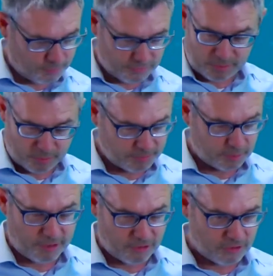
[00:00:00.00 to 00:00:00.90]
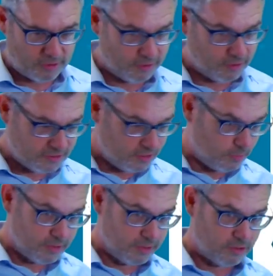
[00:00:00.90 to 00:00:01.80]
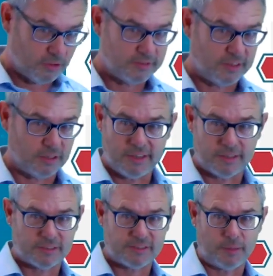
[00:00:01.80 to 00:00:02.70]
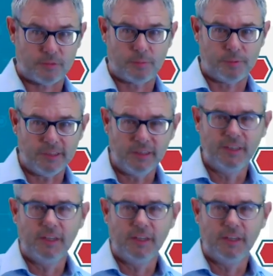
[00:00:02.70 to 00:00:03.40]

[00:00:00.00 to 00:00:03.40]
a fiber optic patch cord, and you see whether it turns out on the other side properly.